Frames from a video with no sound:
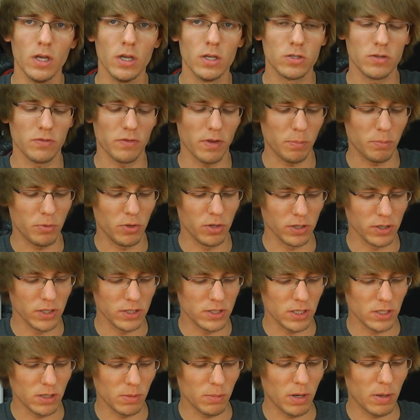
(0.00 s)
So if I plug
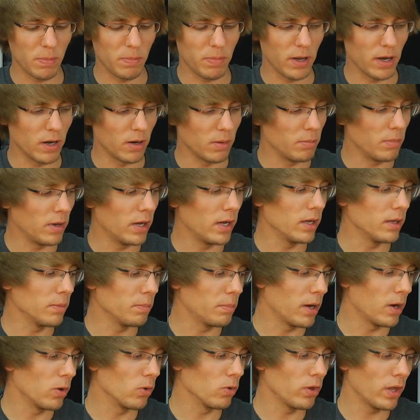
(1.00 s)
these into my, my
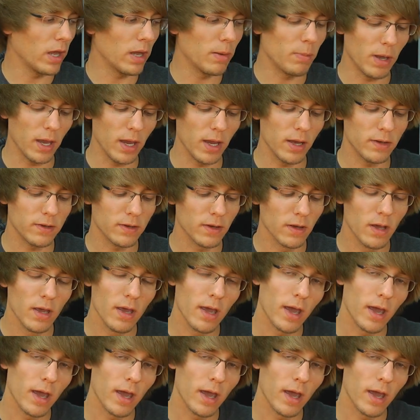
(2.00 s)
PowerLab 8,